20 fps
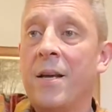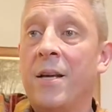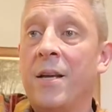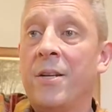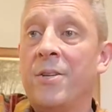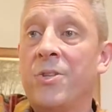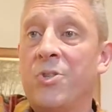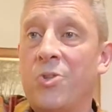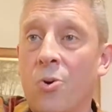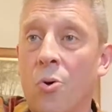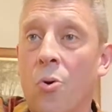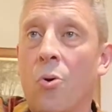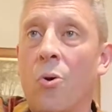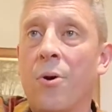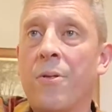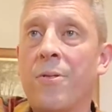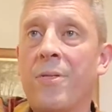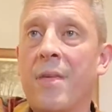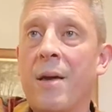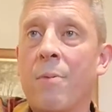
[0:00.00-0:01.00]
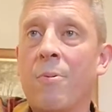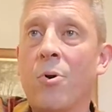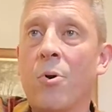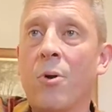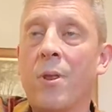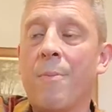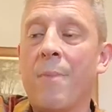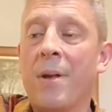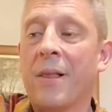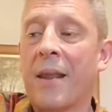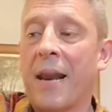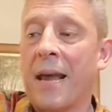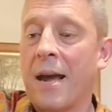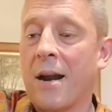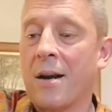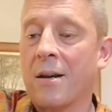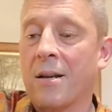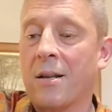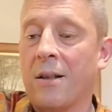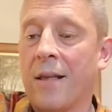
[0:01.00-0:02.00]
So there we go, the Miller
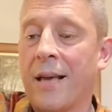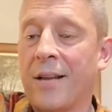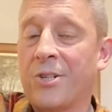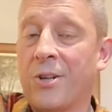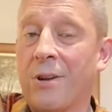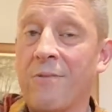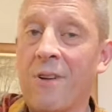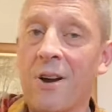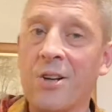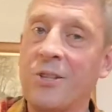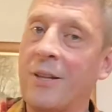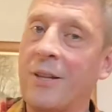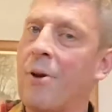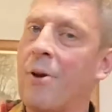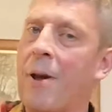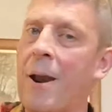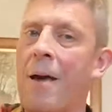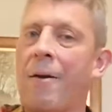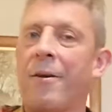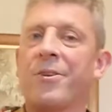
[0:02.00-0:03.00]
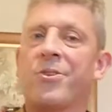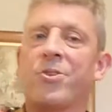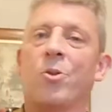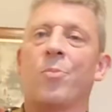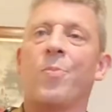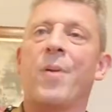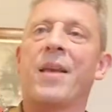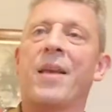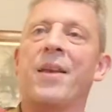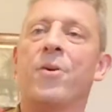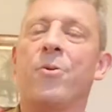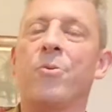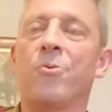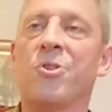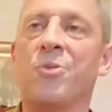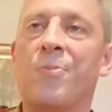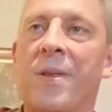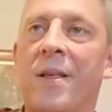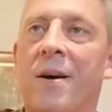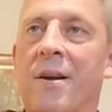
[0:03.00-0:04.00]
Ahern collection. I've actually got an original by in the
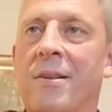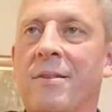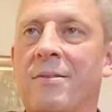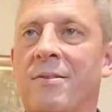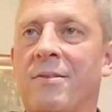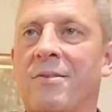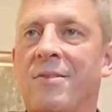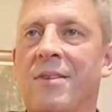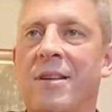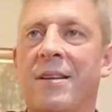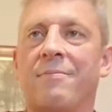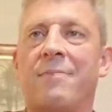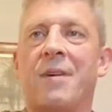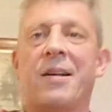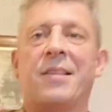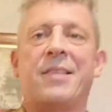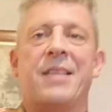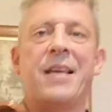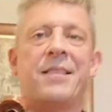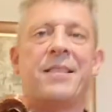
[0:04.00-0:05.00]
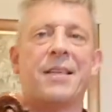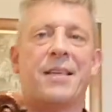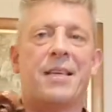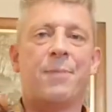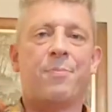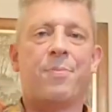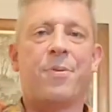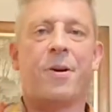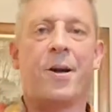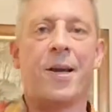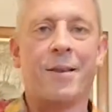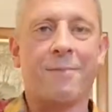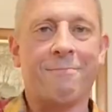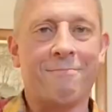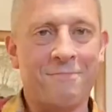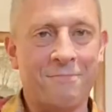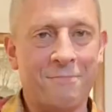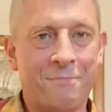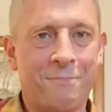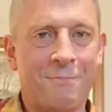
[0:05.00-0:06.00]
house, but I tend to keep that in
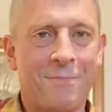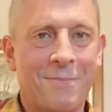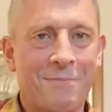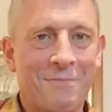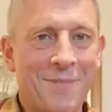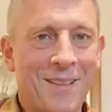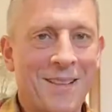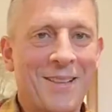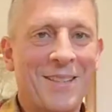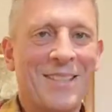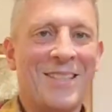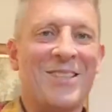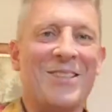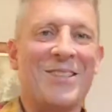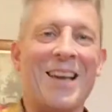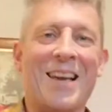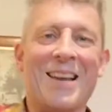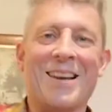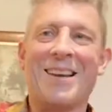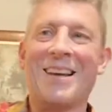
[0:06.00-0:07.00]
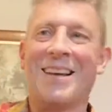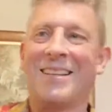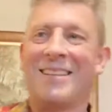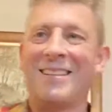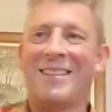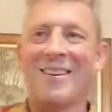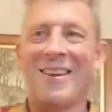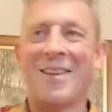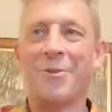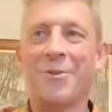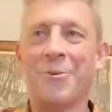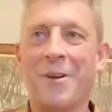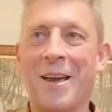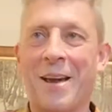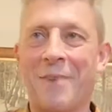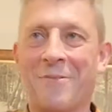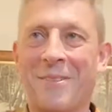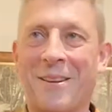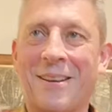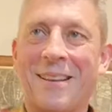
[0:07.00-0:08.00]
sitting, try to look
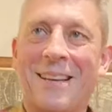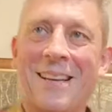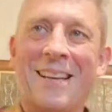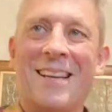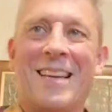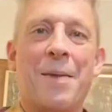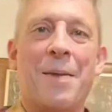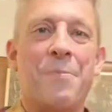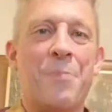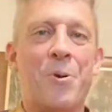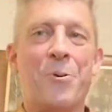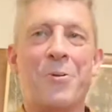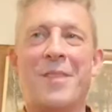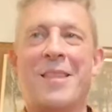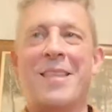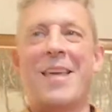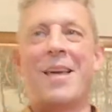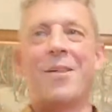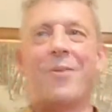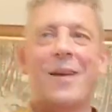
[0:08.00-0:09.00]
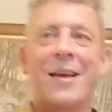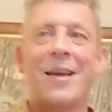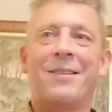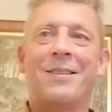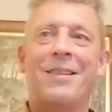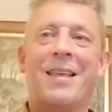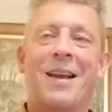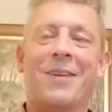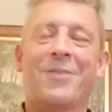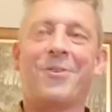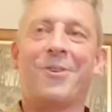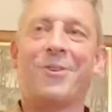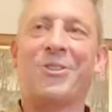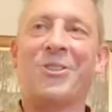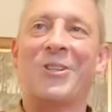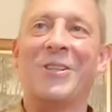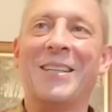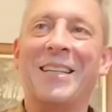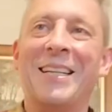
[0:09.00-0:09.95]
after it, keep it out the daylight and didn't touch it.